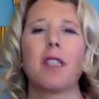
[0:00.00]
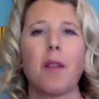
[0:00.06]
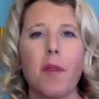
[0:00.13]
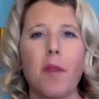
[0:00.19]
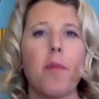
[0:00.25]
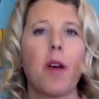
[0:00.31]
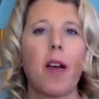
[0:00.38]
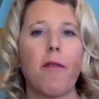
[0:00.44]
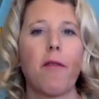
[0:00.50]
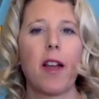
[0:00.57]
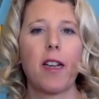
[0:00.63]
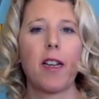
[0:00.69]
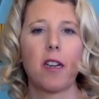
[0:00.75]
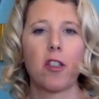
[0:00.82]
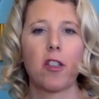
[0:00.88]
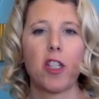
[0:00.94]
people I
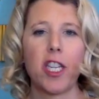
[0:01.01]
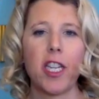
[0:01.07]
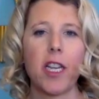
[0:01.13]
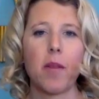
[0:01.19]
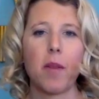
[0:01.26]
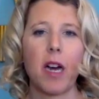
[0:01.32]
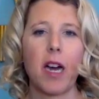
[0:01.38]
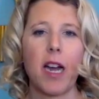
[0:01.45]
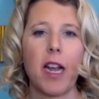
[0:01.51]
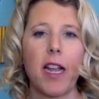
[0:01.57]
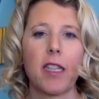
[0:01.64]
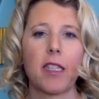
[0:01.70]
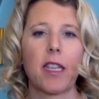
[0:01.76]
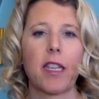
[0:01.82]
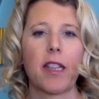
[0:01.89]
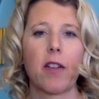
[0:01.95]
find are TMI.
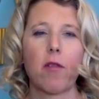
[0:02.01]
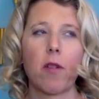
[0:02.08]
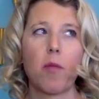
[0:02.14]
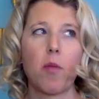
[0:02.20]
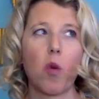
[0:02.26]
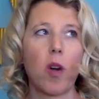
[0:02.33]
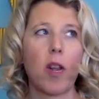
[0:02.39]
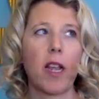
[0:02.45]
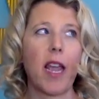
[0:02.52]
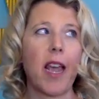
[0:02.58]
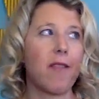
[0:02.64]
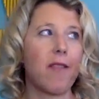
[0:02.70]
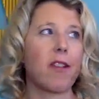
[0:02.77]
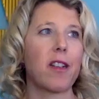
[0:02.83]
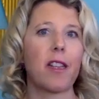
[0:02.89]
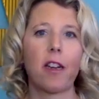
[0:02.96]
It's like they're reporting
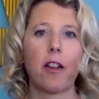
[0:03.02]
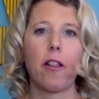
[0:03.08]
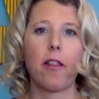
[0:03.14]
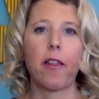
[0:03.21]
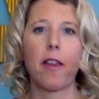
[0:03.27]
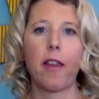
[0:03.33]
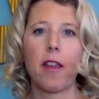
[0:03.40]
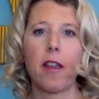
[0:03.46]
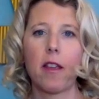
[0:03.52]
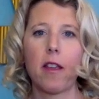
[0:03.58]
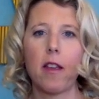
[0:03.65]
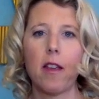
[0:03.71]
every little thing.